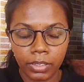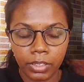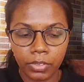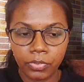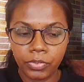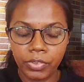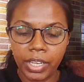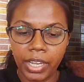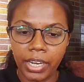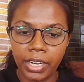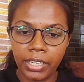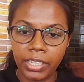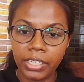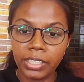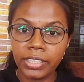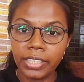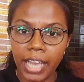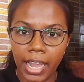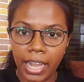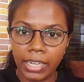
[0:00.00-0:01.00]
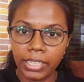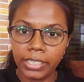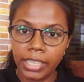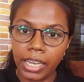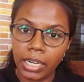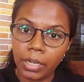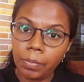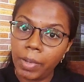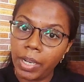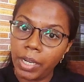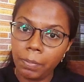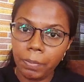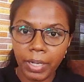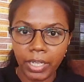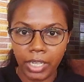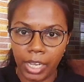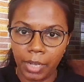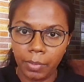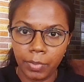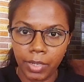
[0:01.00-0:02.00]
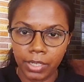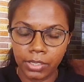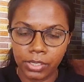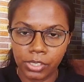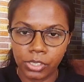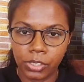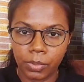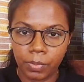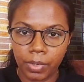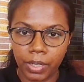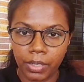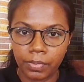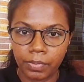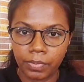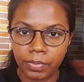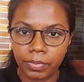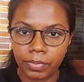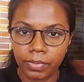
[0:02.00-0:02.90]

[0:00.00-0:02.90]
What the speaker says: If they did that, that might be time consuming,